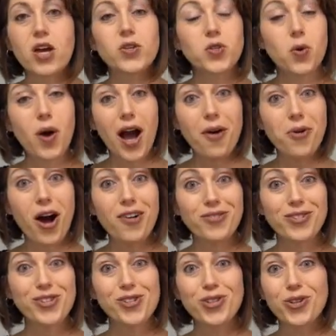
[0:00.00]
So how
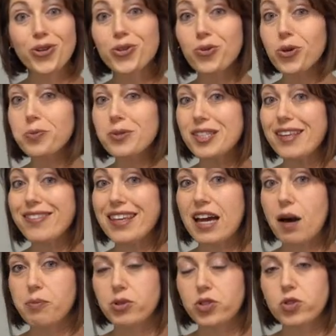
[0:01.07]
often do your groups get the
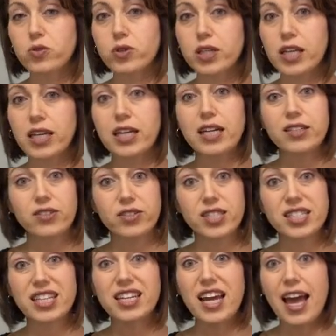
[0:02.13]
opportunity to
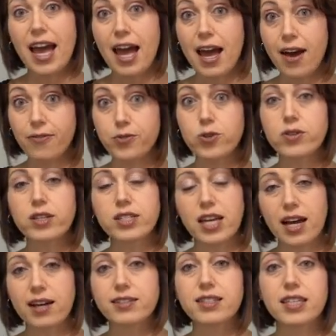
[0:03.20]
sit after the
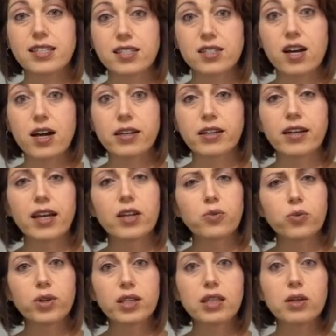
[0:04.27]
task is done
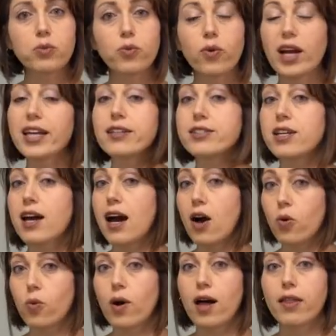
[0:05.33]
and really rate
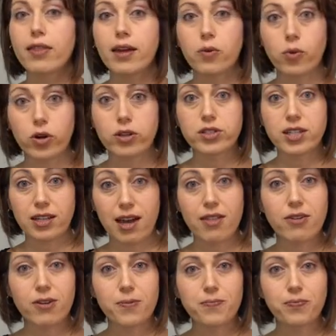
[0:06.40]
how well they work
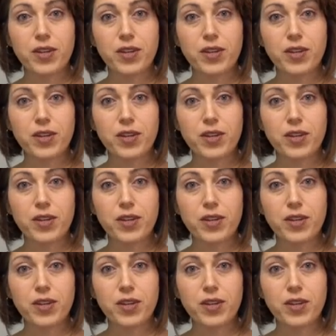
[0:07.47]
together?